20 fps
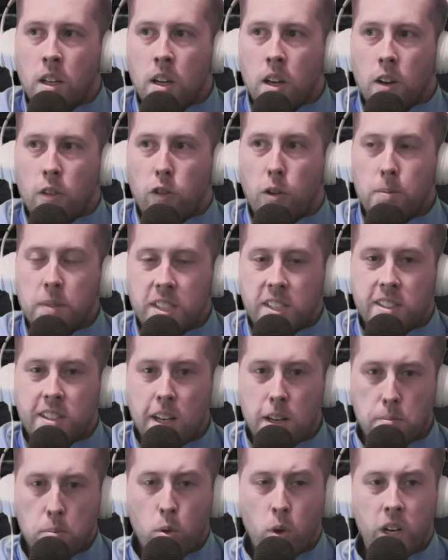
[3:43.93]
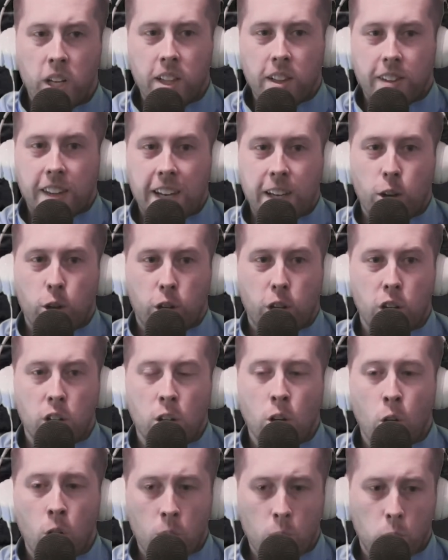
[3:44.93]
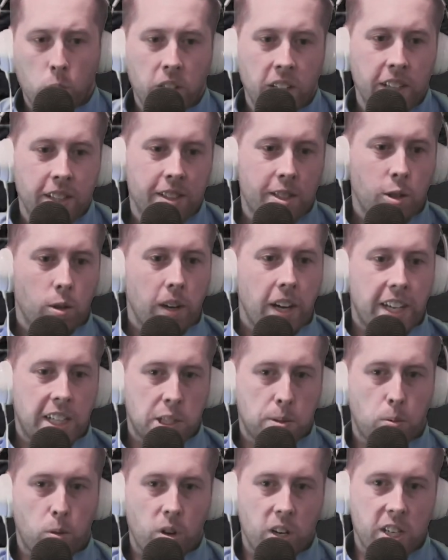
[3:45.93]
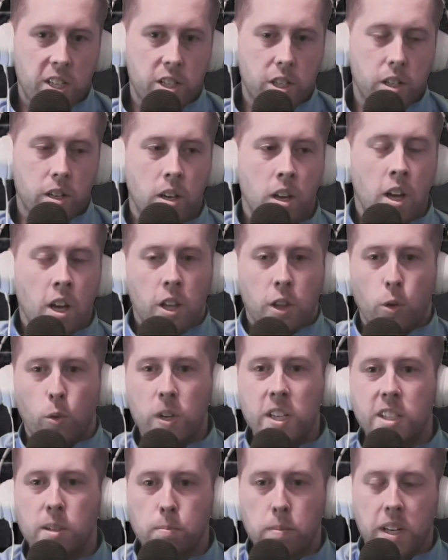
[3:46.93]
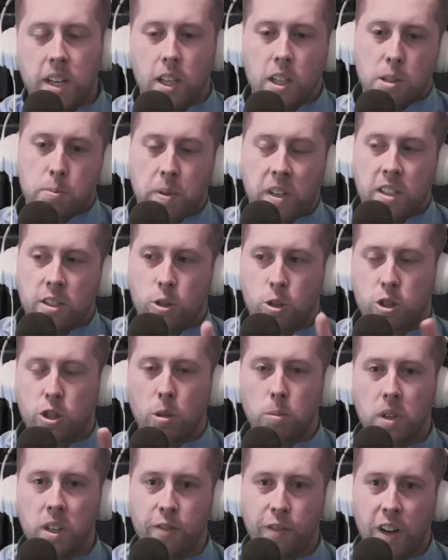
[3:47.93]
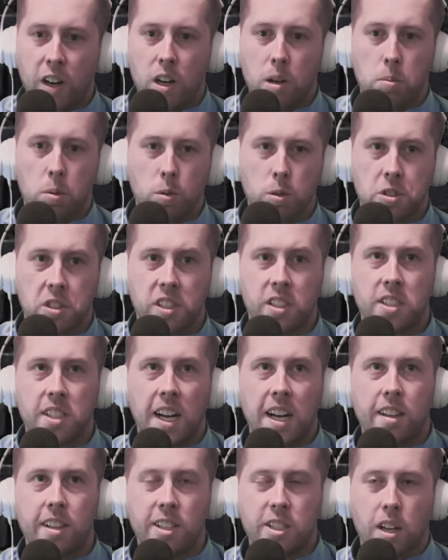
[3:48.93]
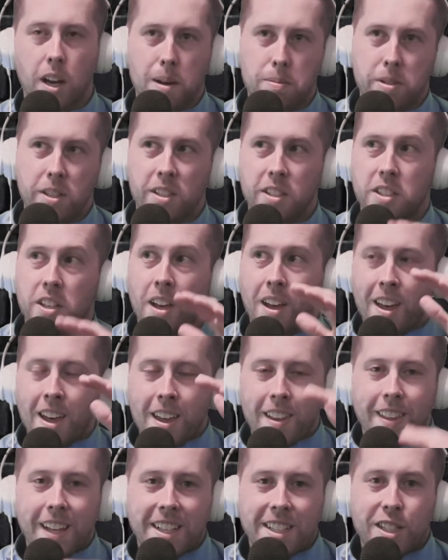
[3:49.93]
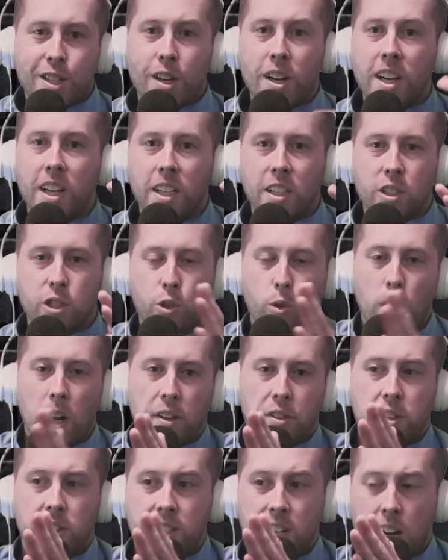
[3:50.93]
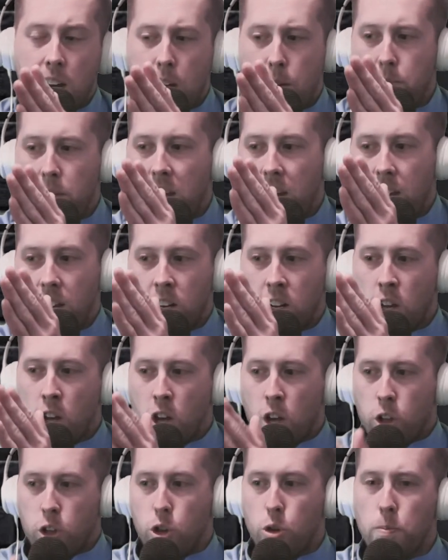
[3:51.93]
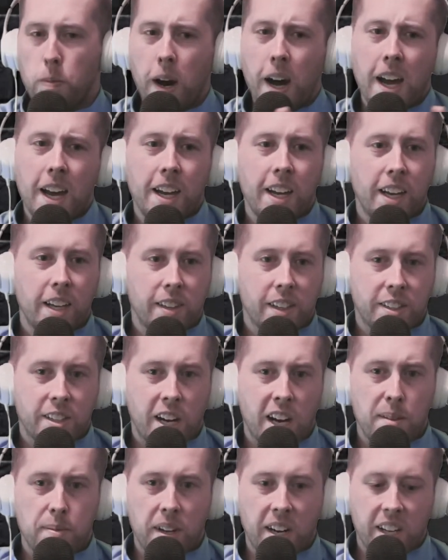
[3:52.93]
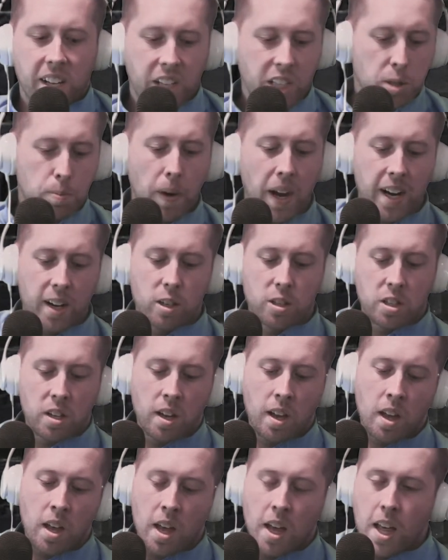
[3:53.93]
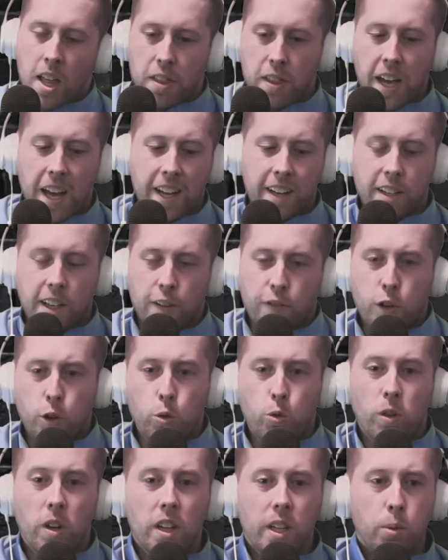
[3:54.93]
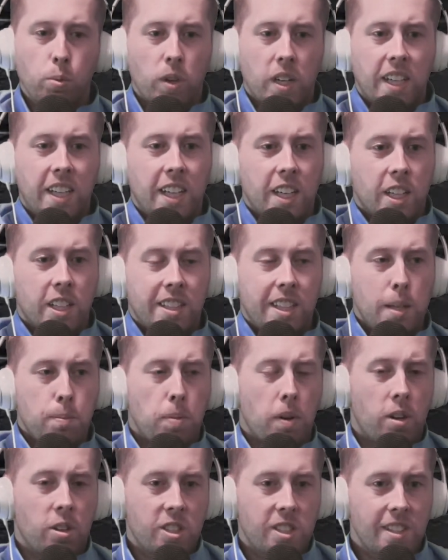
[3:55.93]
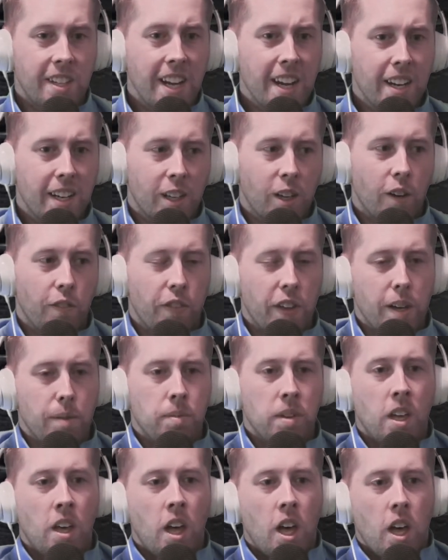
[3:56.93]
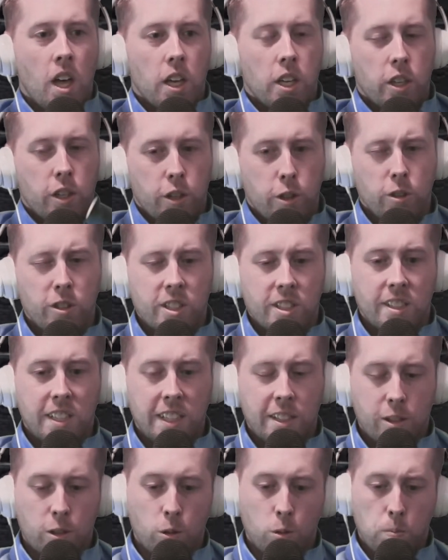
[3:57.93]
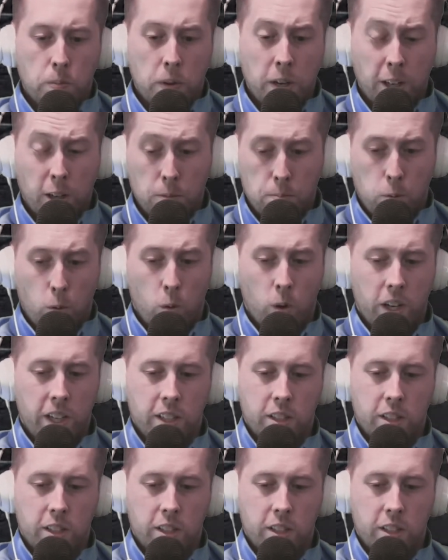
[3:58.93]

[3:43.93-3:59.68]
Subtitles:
from a standpoint that you're going to hold it until expiration. The reason being is because there's so many variables inside of these options that change throughout the time that you buy it and the time that it expires, that if you really want to get a deep understanding of them, you just need to pick a point,